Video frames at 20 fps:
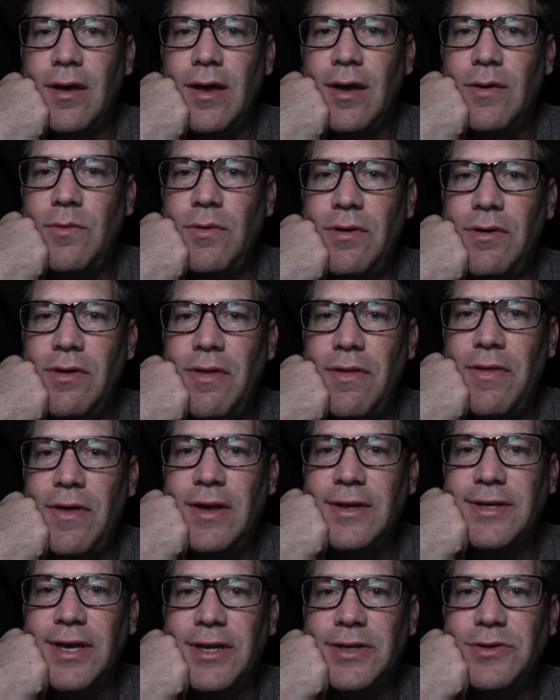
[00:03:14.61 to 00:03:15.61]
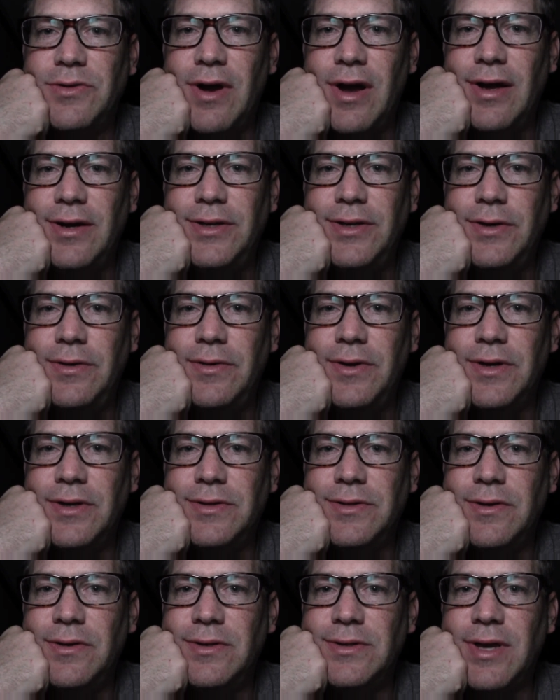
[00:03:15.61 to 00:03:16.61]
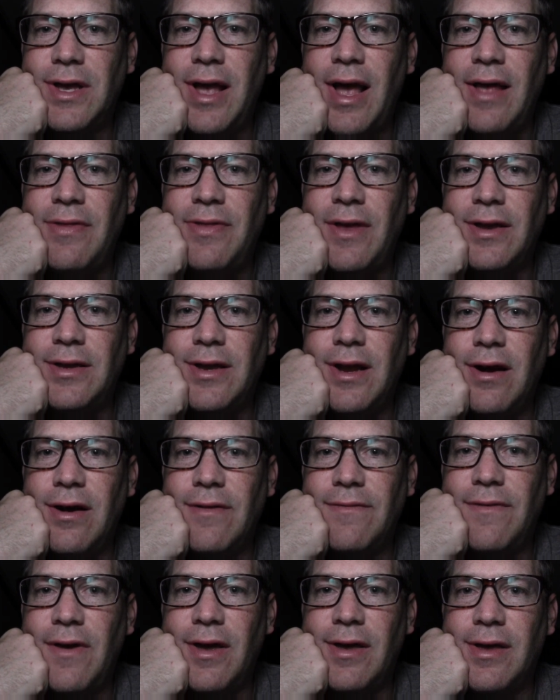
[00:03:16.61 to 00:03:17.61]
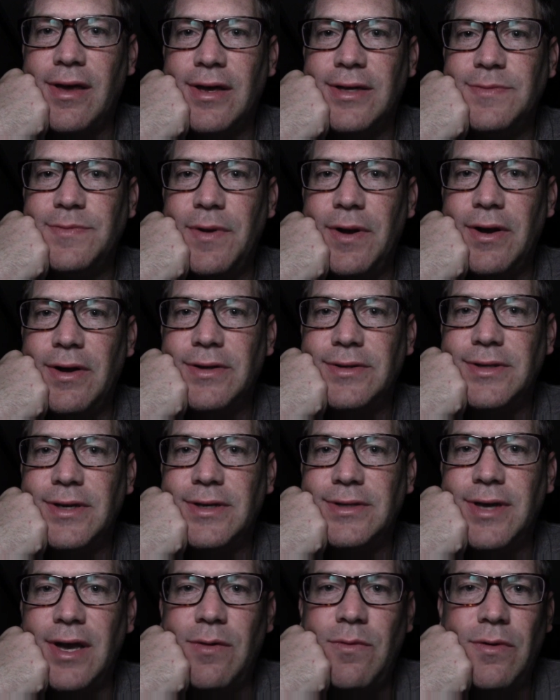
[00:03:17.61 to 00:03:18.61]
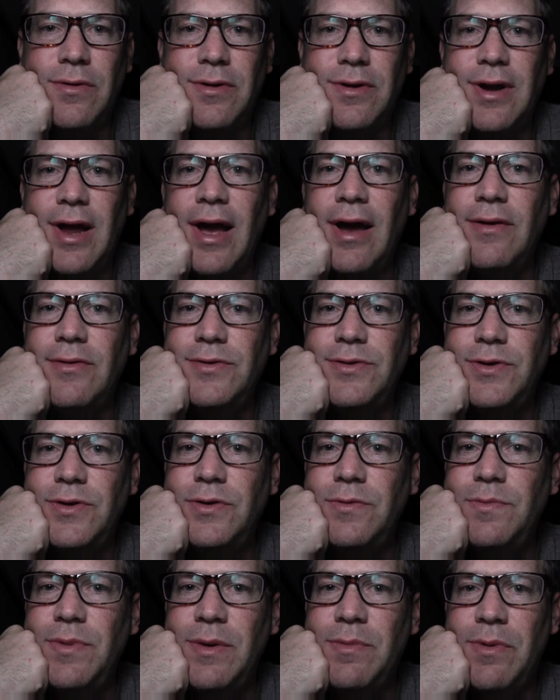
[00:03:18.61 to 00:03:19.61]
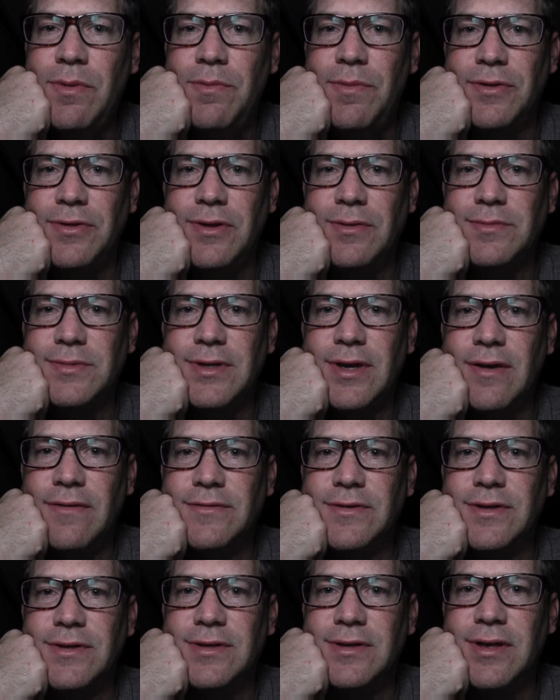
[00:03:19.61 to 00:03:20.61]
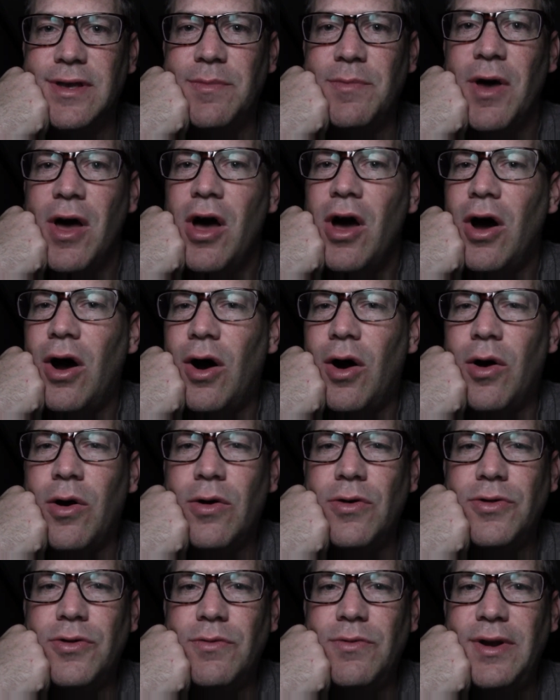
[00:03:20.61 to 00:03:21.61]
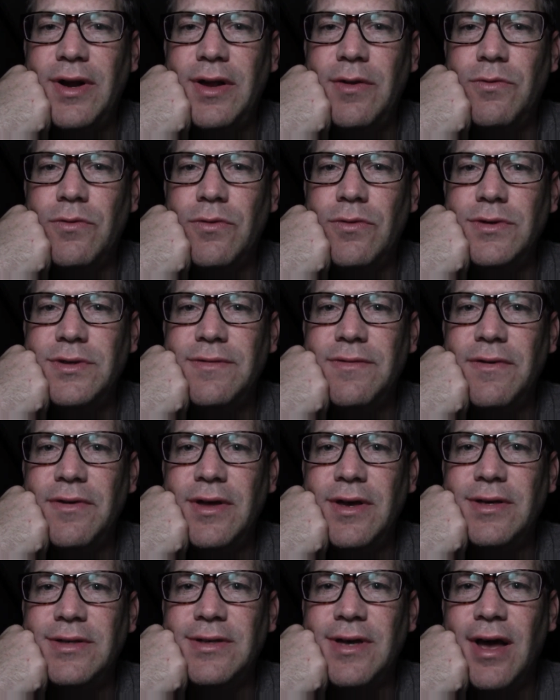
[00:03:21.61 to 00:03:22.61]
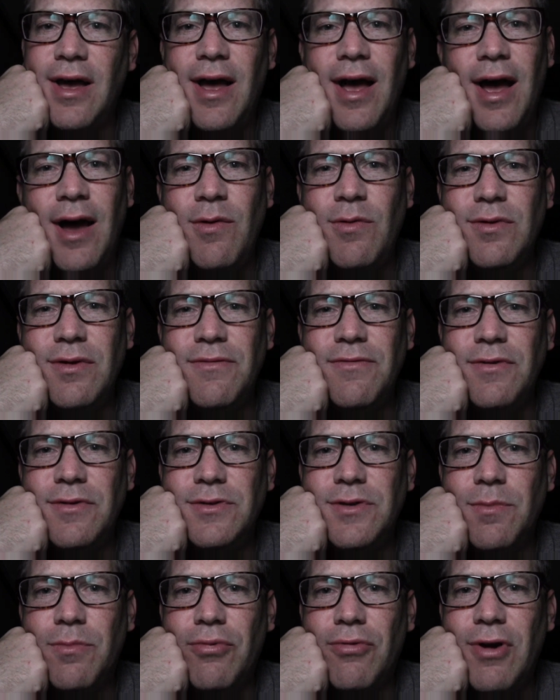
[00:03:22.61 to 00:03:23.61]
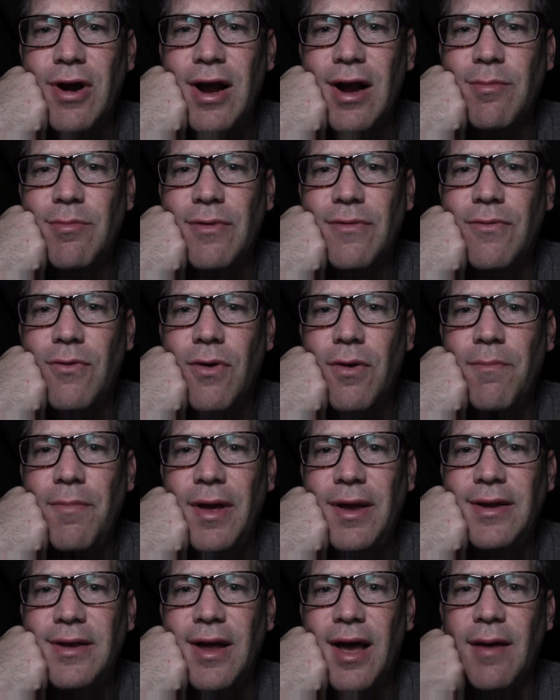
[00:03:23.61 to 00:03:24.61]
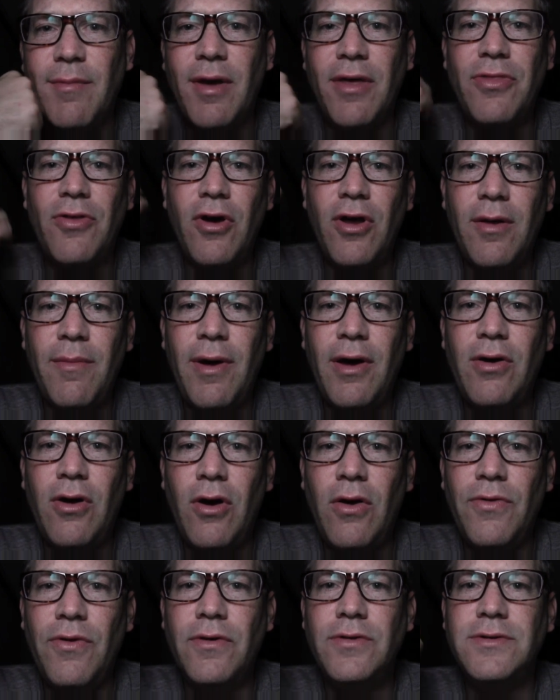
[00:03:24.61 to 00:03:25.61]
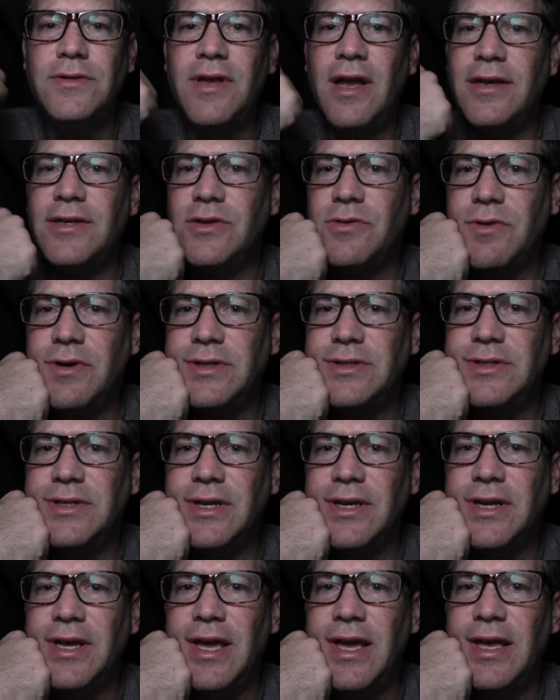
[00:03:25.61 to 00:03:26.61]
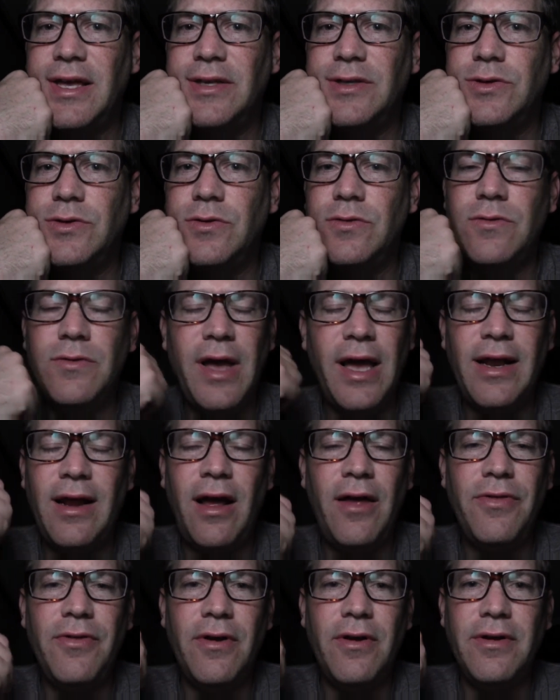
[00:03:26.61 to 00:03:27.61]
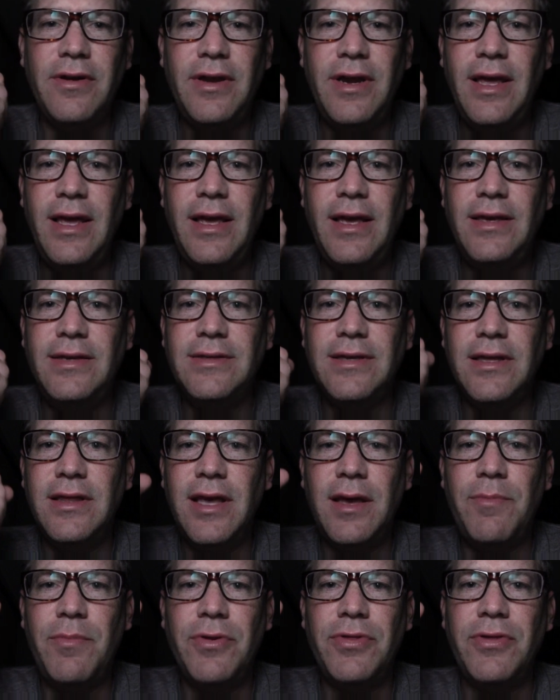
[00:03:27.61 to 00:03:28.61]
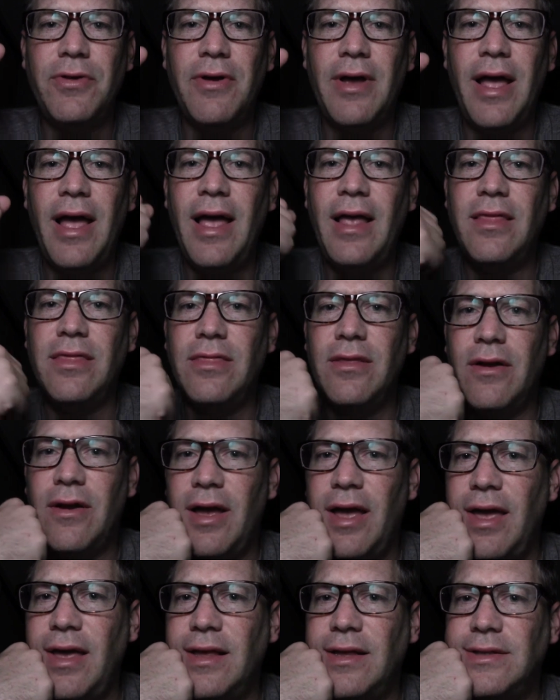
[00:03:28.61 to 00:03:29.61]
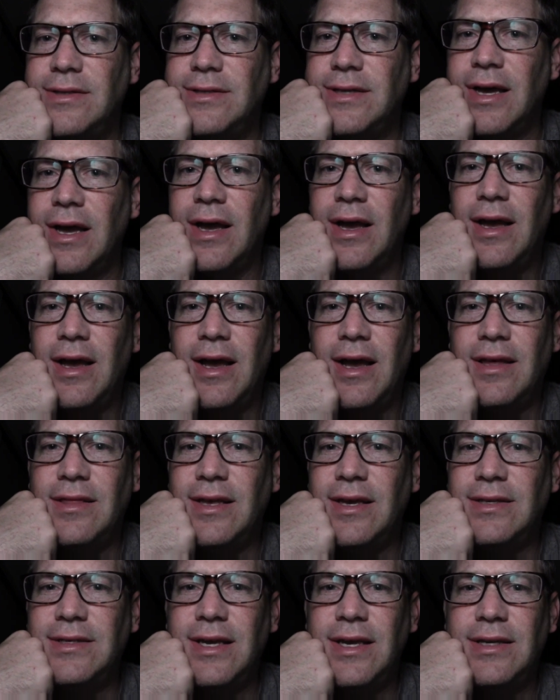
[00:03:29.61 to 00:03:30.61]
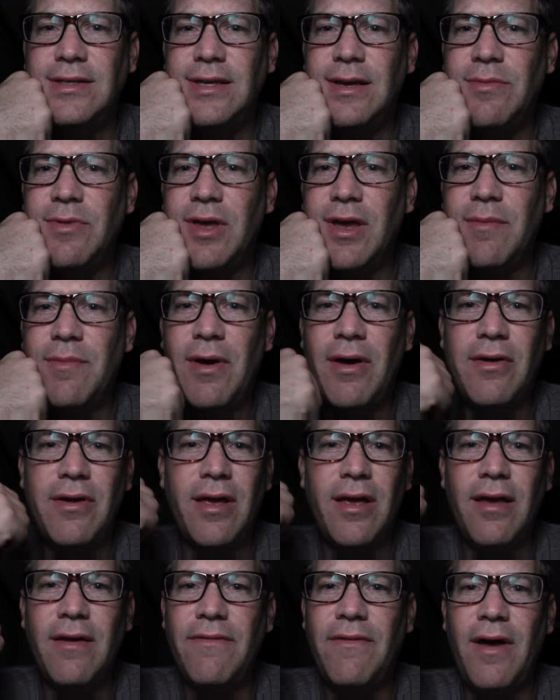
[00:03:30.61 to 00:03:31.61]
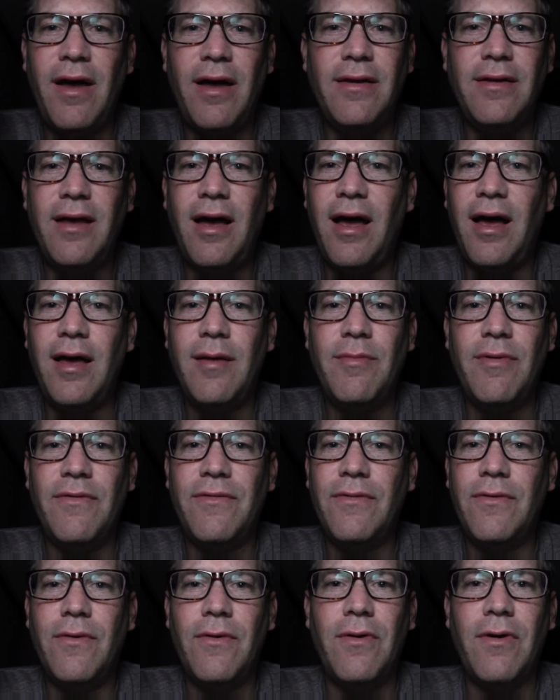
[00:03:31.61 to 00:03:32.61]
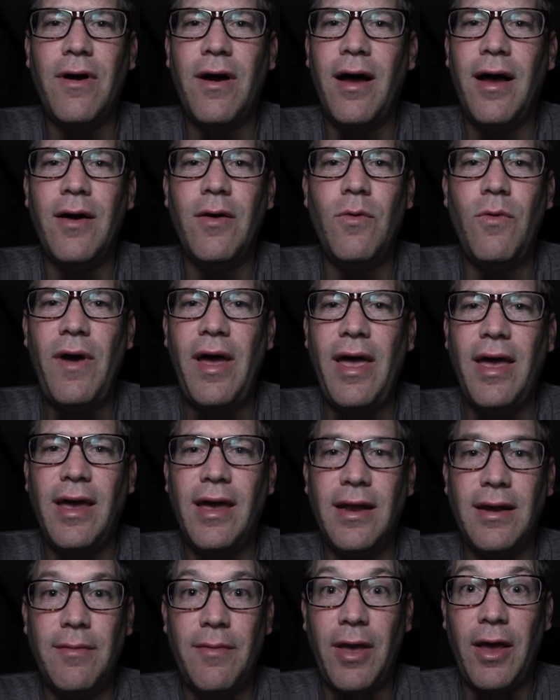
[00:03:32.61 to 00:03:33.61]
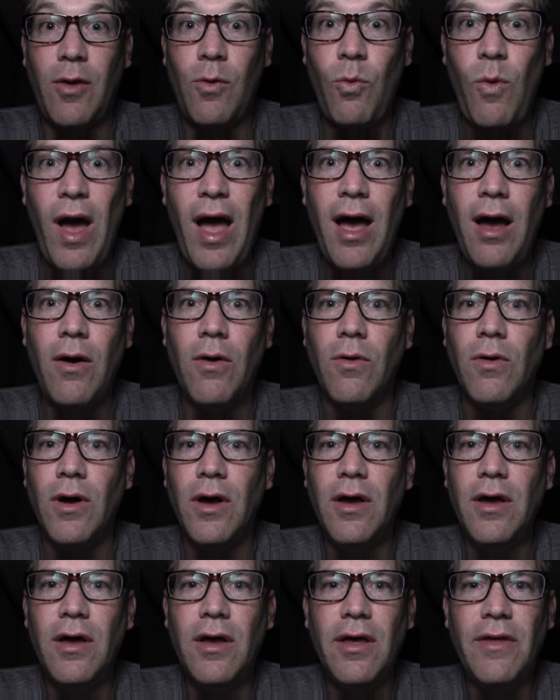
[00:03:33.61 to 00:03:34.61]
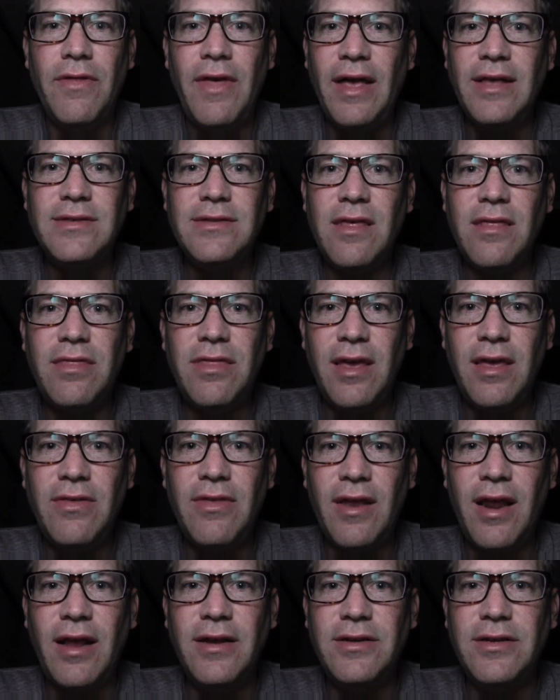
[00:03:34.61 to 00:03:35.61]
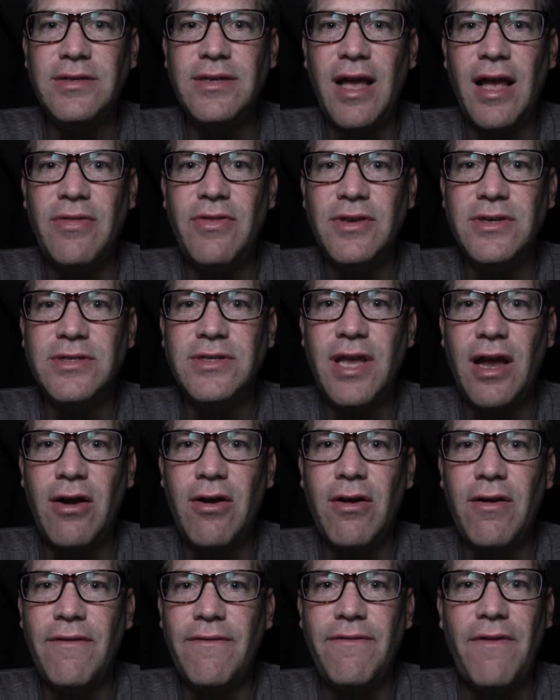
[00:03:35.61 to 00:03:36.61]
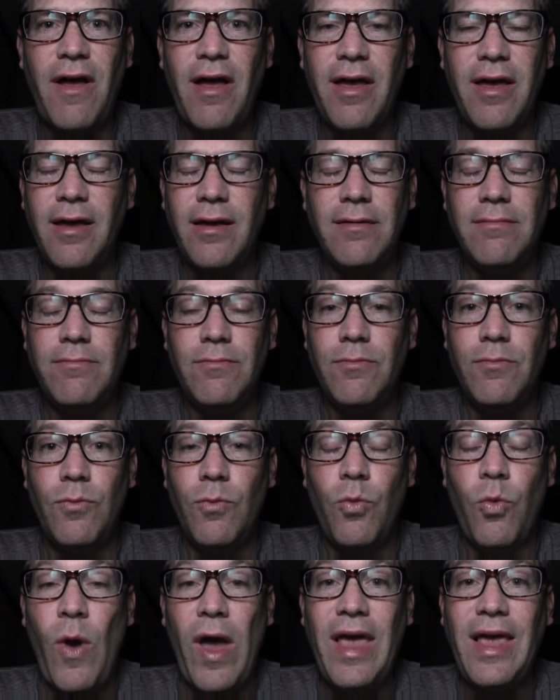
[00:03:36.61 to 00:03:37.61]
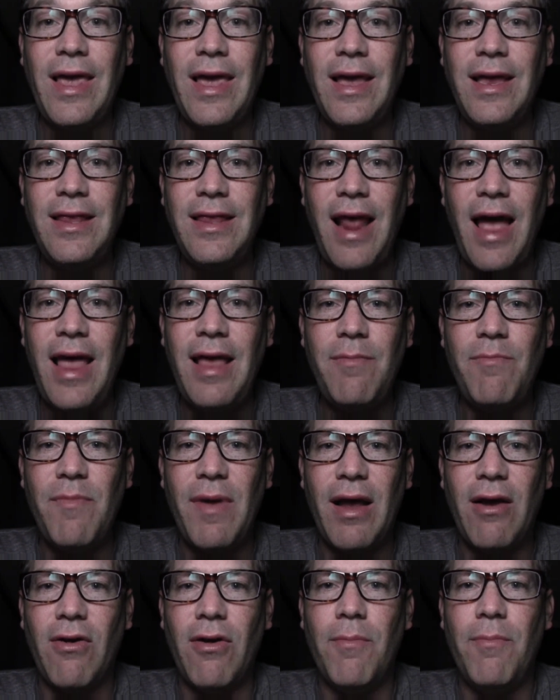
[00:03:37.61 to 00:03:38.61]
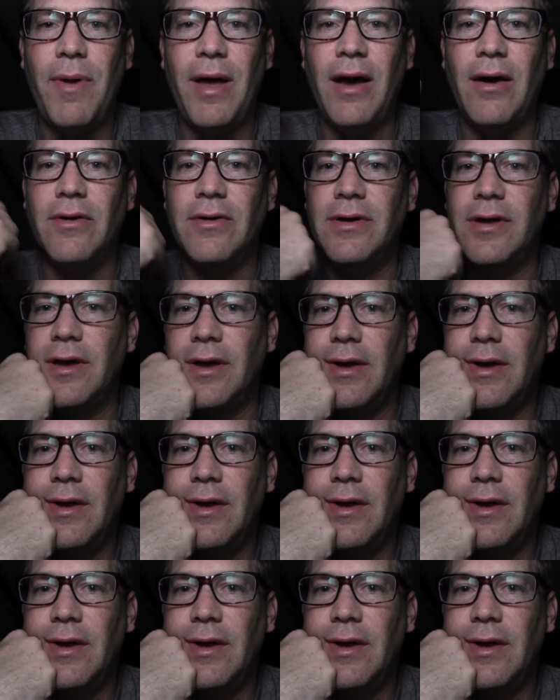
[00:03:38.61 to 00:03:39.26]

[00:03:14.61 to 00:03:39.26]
And one of the things I tried doing as soon as I had that terrifying experience is I wondered, how do people put themselves to sleep? Are there any rules for this? I wonder if there's a prayer before bedtime. I thought about all those nice Christian kids who get on their knees and they put their head in their hands and they say something about, if I die before I wake. And I'm like, wow, that's the thing that I just had this terrifying waking nightmare about.